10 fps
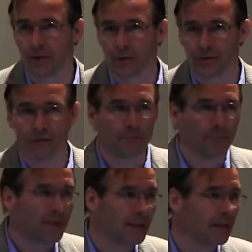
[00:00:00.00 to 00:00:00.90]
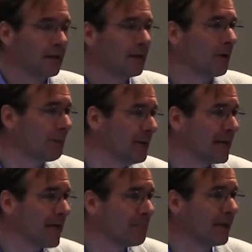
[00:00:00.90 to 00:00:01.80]
focus on P or
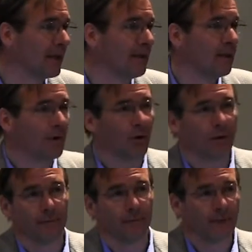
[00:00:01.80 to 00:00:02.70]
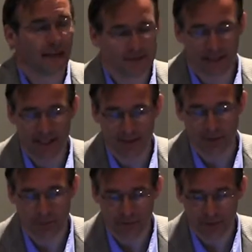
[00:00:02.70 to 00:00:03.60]
PKP or SCS
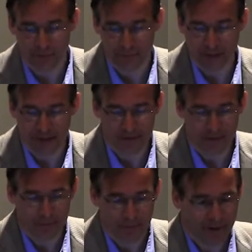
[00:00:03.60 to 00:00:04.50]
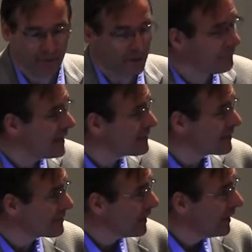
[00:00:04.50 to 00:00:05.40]
or whatever your favorite phase
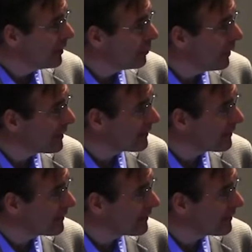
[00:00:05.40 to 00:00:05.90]
is. You want